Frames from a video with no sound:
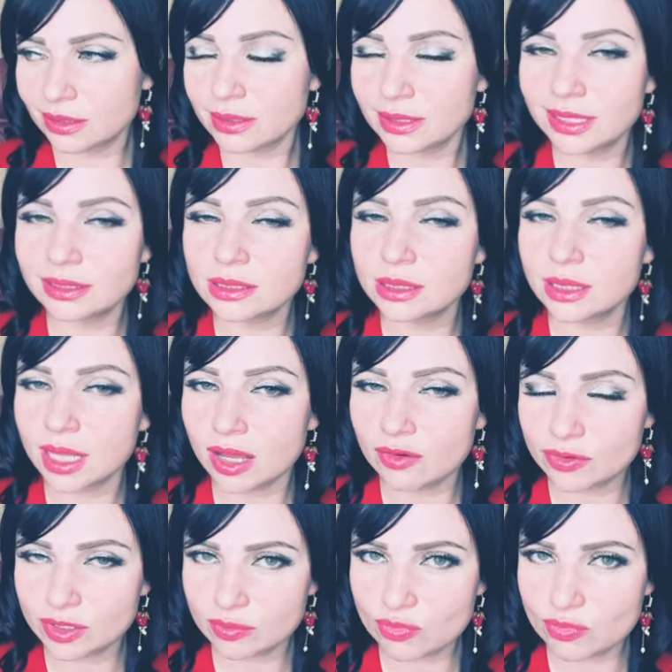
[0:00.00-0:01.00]
get love
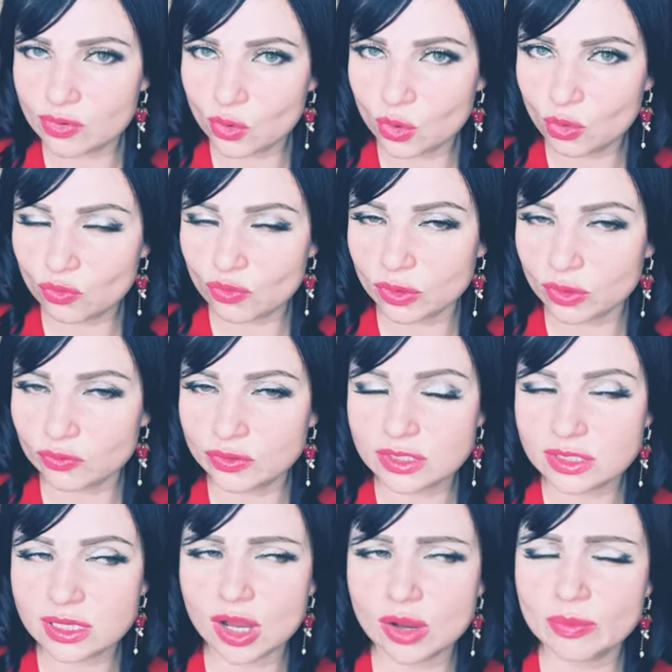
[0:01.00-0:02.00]
and approval with
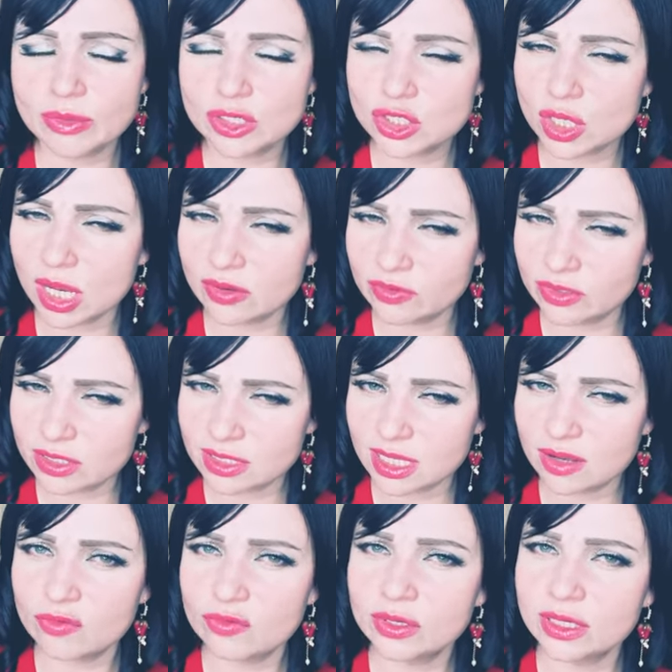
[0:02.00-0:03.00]
how much heavy
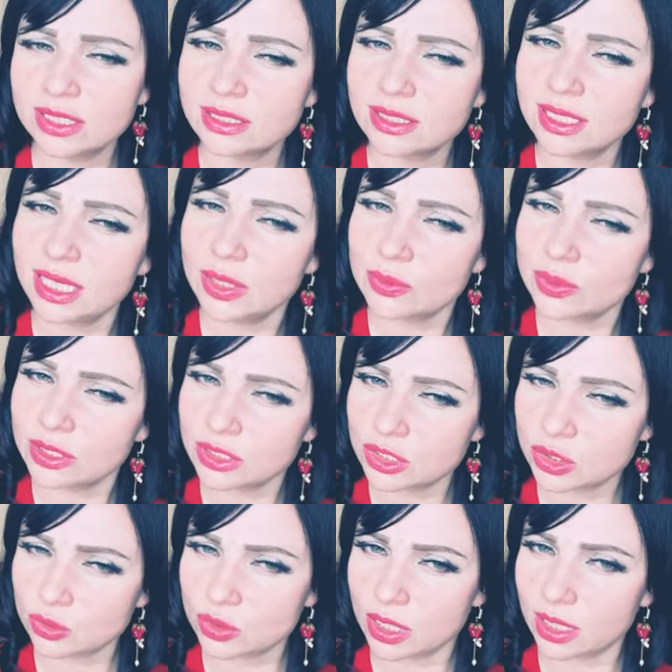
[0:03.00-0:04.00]
stuff we had carried
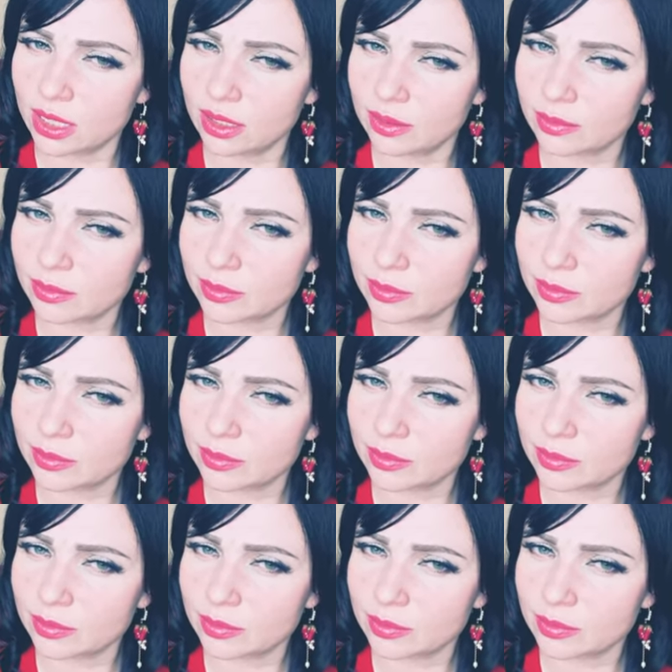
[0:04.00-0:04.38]
today